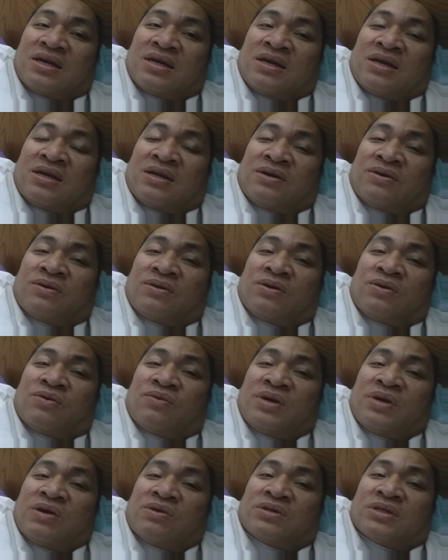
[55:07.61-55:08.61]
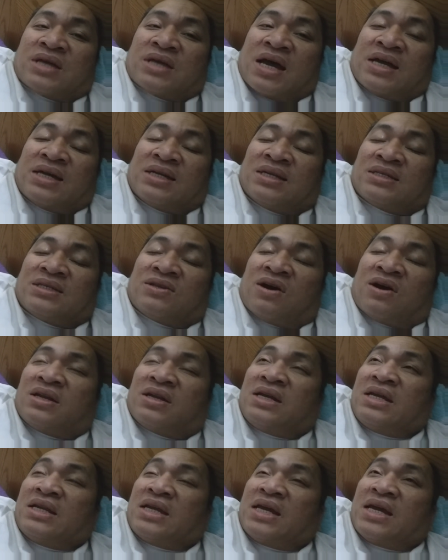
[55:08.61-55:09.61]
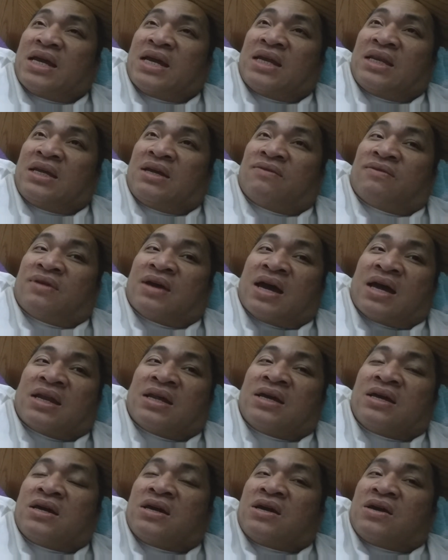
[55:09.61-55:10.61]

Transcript: You know, real science does not need any of that.